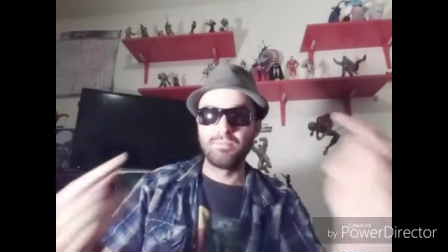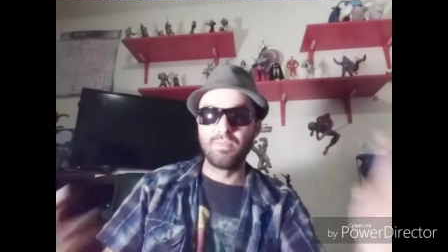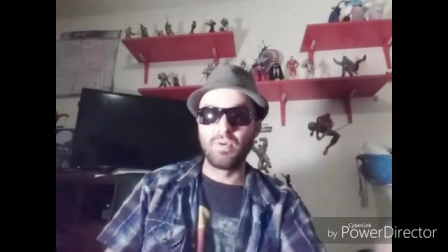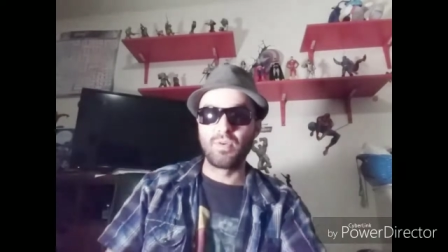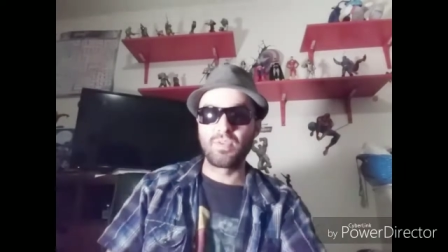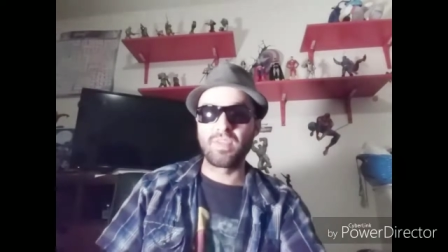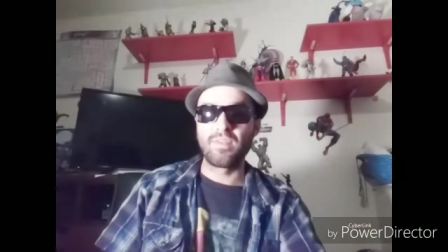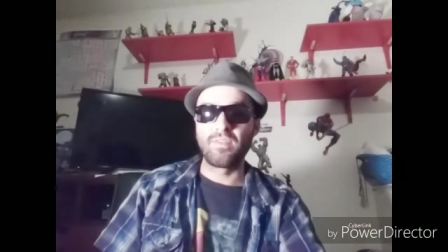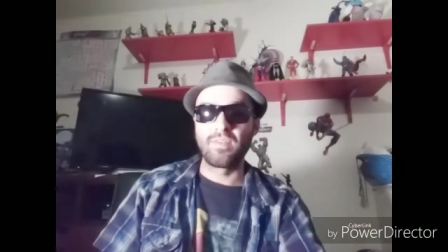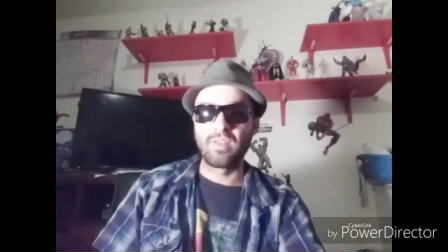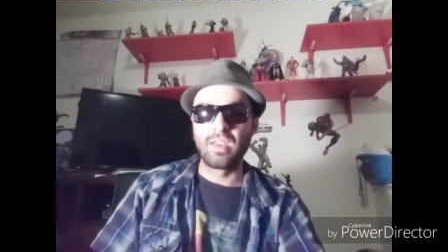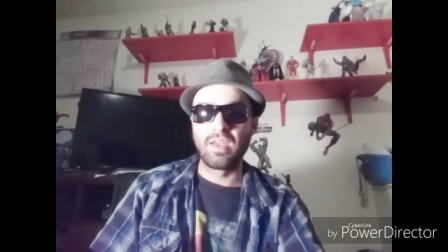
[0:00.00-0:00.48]

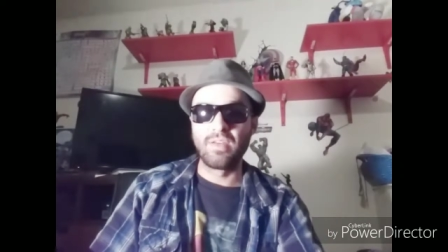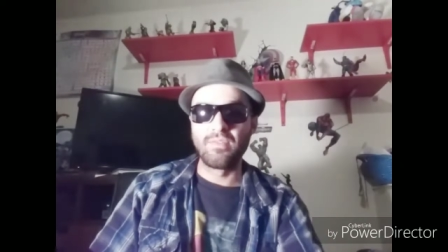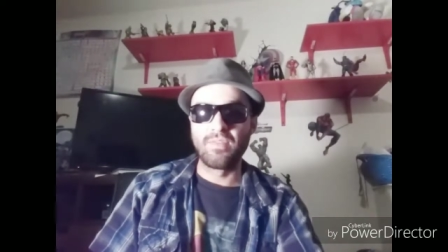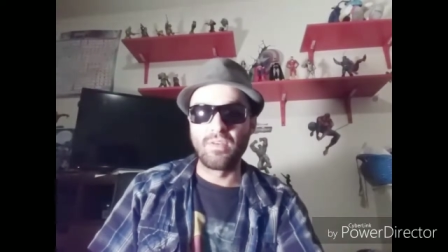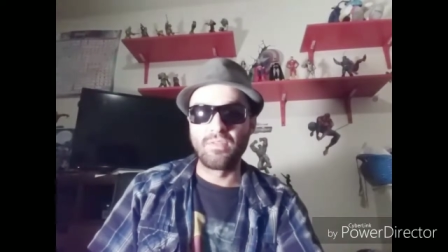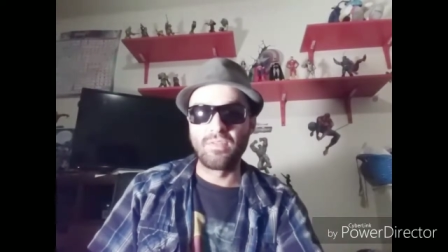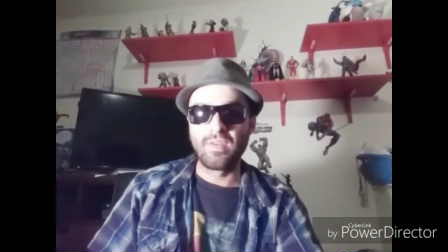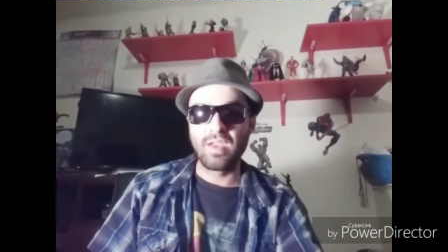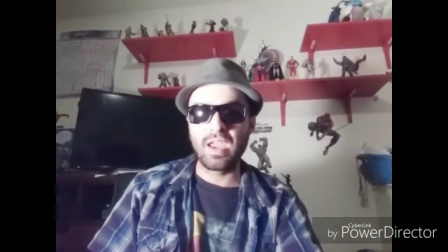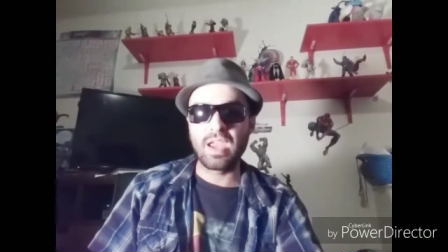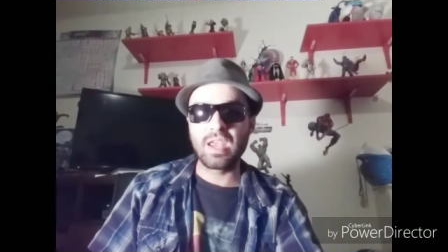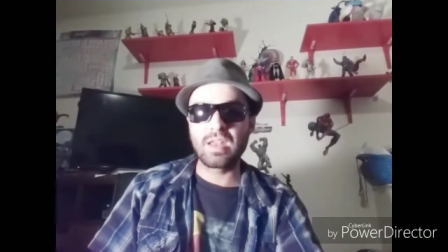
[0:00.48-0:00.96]
Both have a love
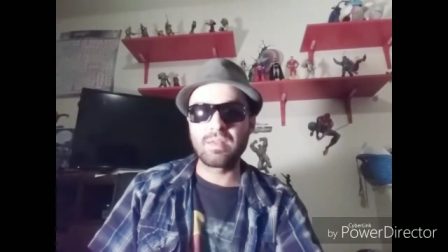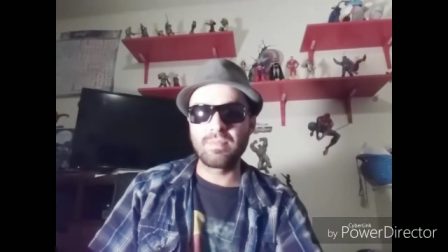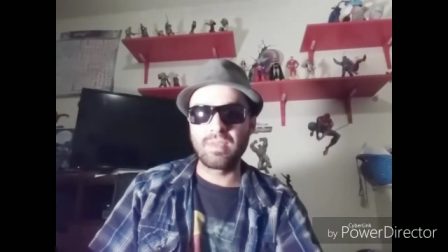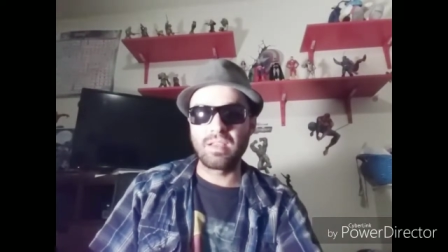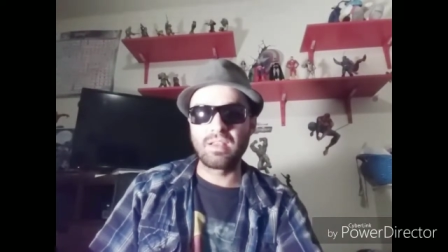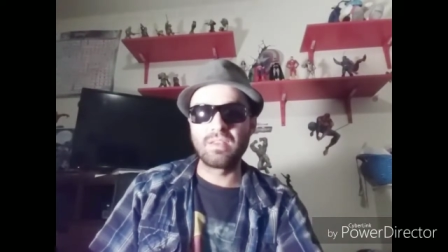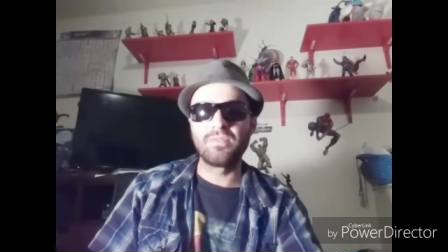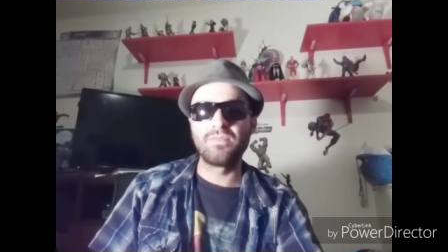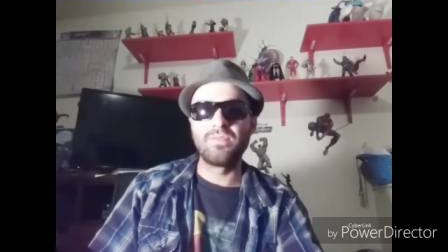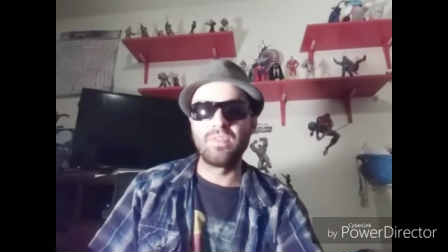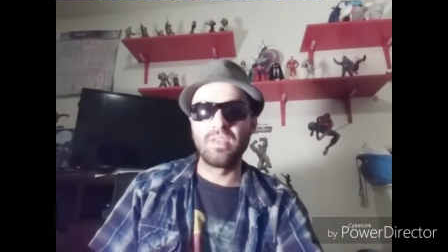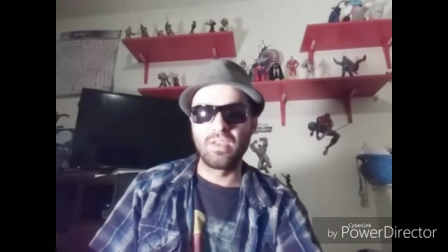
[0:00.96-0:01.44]
of
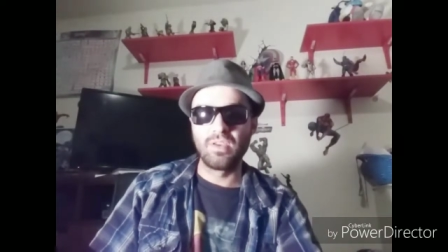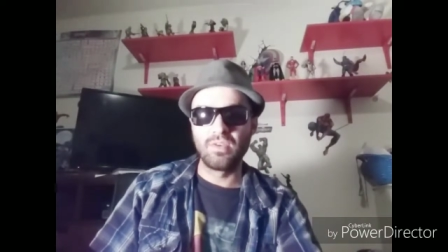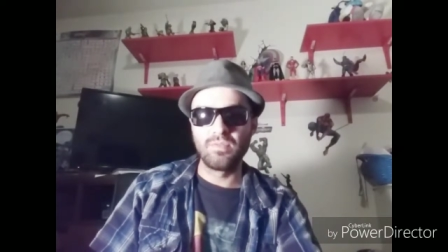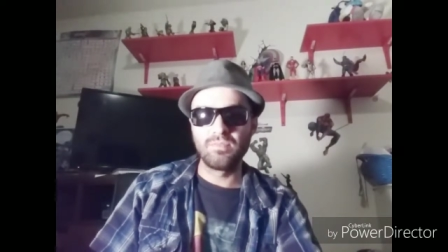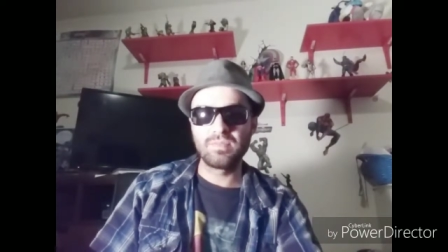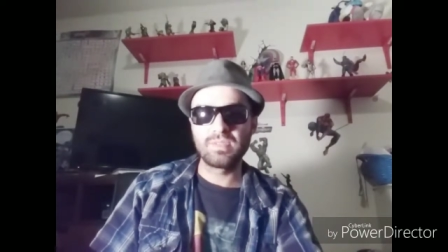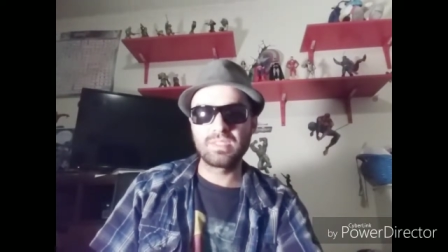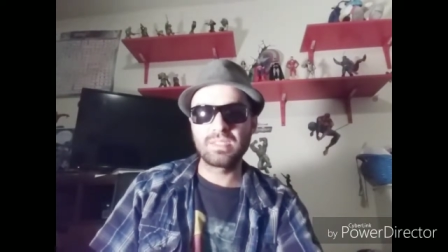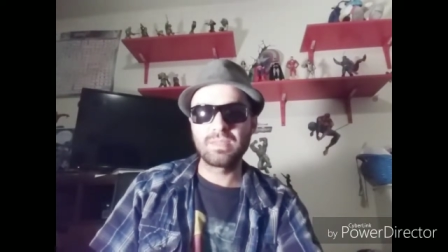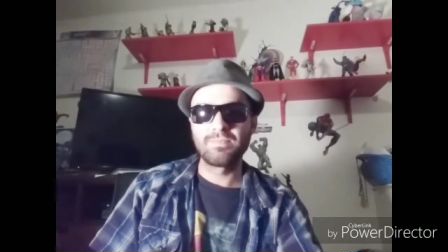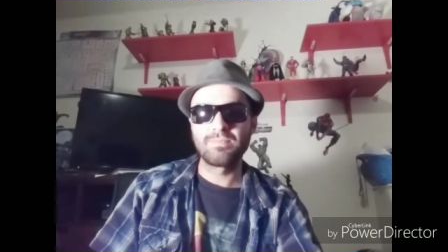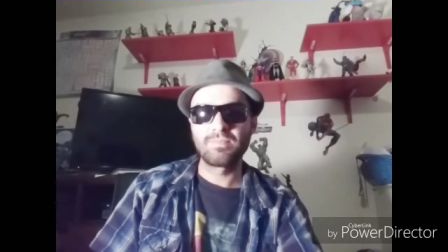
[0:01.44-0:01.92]
animated
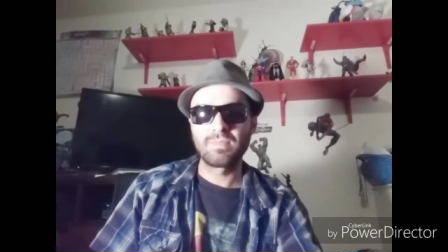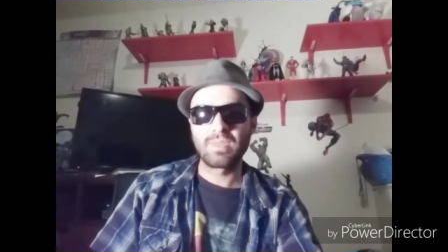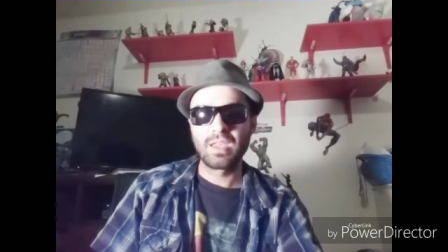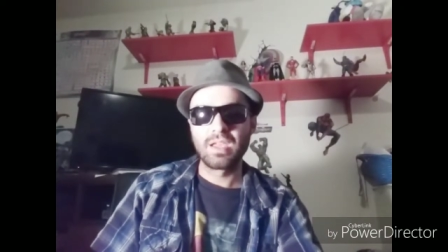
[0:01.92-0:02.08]
films.